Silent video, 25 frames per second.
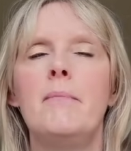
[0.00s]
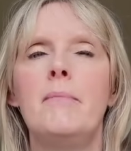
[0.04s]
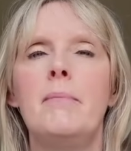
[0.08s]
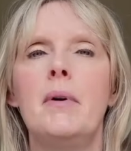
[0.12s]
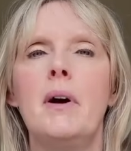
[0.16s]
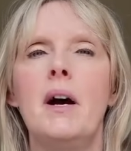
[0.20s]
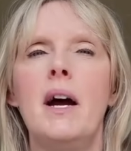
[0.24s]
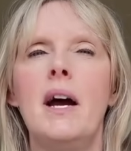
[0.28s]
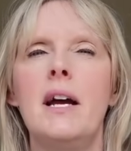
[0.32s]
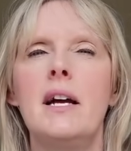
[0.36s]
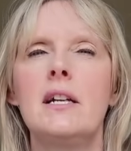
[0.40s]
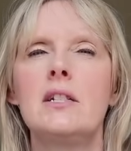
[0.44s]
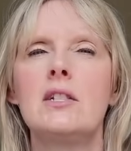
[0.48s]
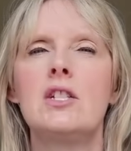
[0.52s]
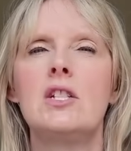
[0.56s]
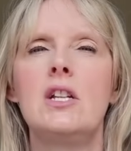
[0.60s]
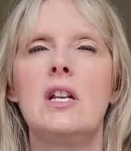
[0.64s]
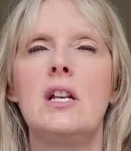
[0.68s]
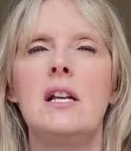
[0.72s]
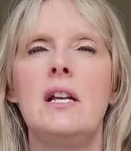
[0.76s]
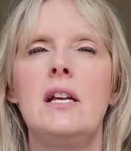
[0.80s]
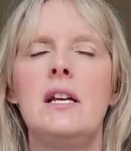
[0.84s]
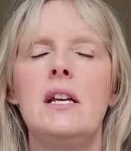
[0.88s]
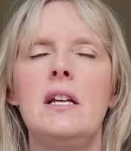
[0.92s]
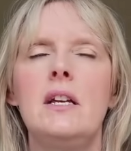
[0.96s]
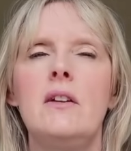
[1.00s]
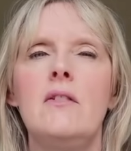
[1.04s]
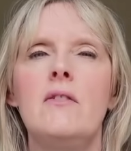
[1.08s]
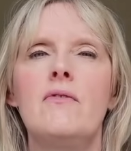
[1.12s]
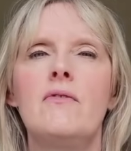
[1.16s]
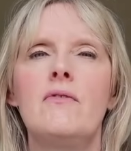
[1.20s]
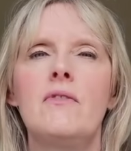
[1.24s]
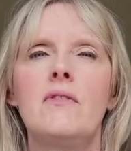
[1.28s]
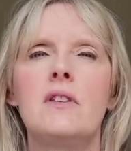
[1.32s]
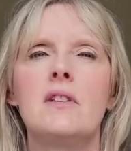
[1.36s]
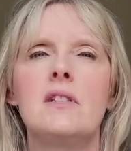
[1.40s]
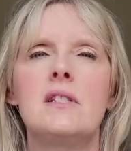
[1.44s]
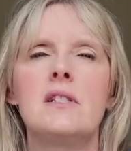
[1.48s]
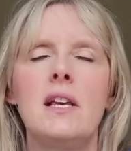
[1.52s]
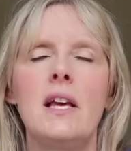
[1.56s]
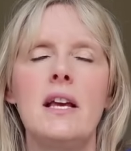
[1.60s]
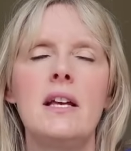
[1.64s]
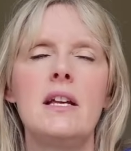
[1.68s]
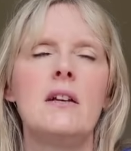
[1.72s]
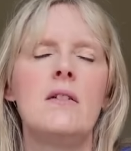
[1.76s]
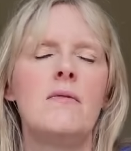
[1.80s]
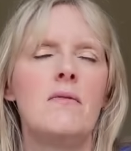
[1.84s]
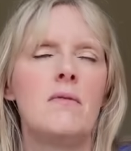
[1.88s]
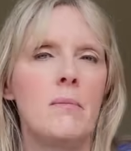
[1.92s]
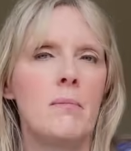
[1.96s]
but actually, for the
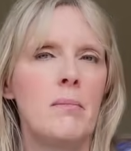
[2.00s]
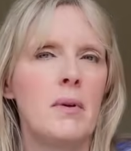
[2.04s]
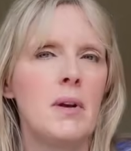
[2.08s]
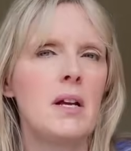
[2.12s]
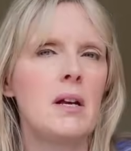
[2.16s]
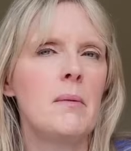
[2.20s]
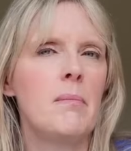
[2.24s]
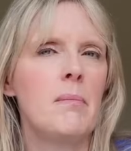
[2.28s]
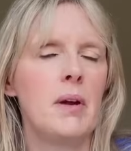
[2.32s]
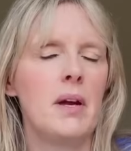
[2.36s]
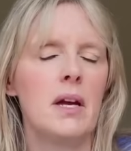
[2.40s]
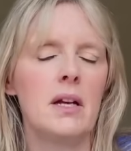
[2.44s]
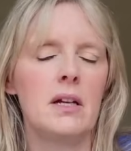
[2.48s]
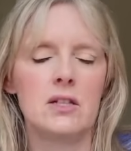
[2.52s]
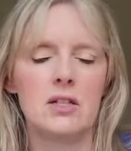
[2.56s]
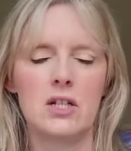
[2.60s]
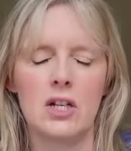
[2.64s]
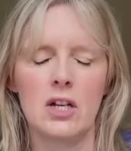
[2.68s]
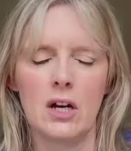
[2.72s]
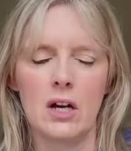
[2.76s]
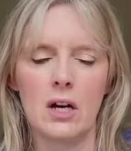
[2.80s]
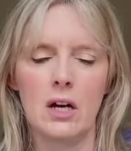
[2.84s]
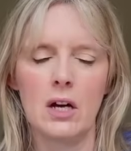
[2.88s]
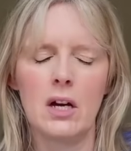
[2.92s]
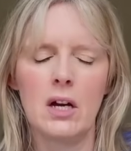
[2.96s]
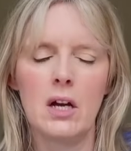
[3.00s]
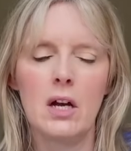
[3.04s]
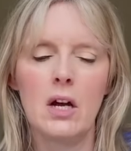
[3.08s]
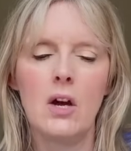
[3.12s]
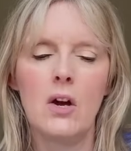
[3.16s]
sake of the bigger picture,